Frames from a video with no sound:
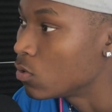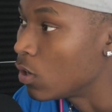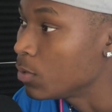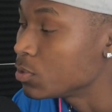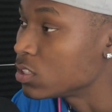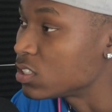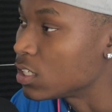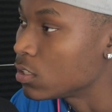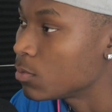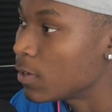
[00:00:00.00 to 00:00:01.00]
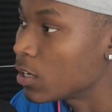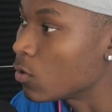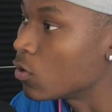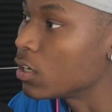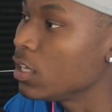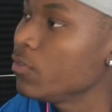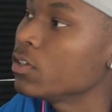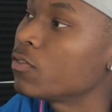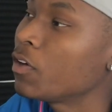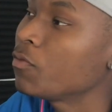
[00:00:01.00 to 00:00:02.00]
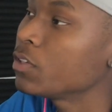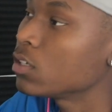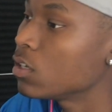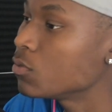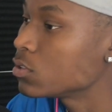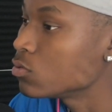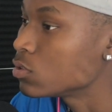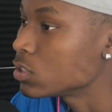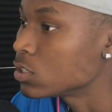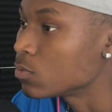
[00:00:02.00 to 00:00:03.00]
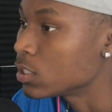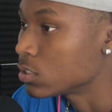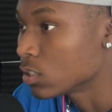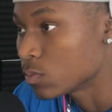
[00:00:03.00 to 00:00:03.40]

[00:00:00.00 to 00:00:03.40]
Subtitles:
or I'm just thinking about it, or even if I'm finna go into a situation,